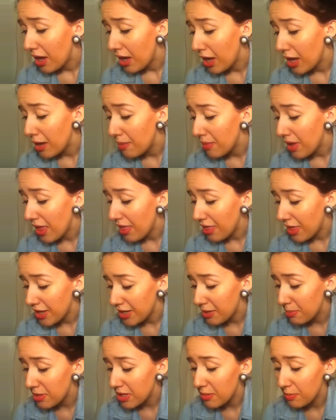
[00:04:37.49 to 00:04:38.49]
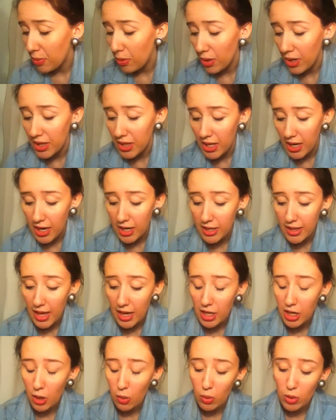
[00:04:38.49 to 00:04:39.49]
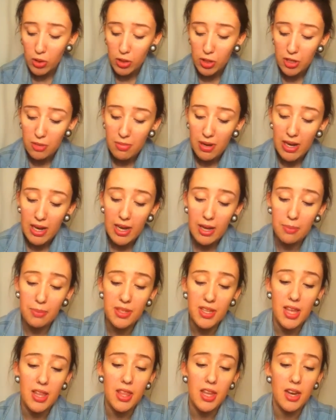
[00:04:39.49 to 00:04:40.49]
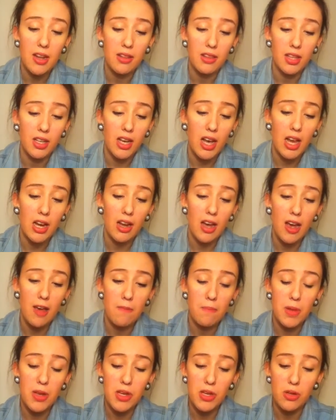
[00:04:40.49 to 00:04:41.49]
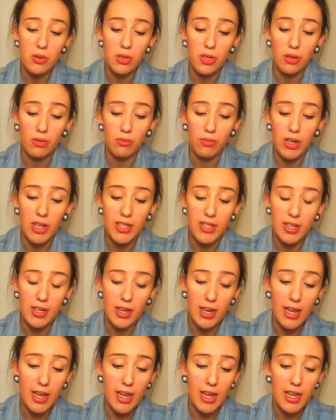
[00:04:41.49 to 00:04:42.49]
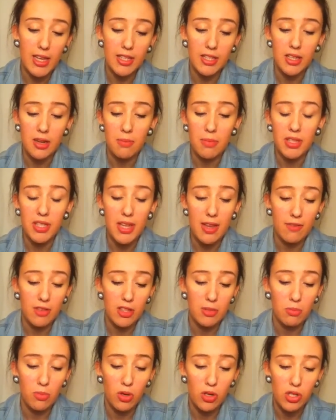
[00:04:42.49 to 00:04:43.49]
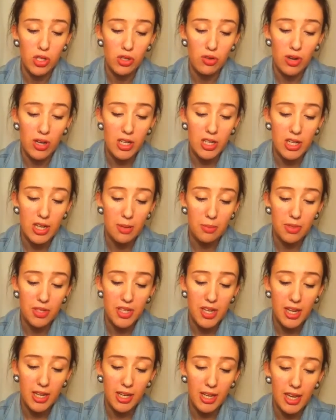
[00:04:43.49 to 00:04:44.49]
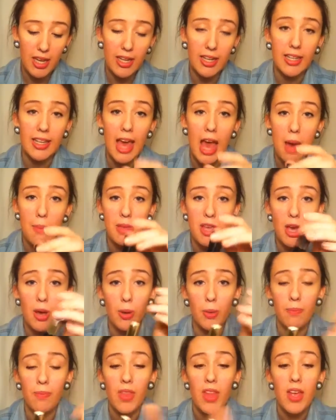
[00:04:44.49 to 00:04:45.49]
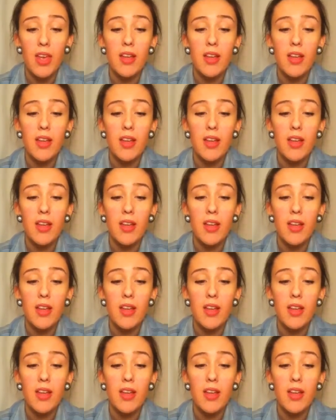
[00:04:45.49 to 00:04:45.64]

Um, this would be the point that I then go on to do my lips, and then the colour I've been using recently is number seven's Moisture Drench lipstick in Cameo.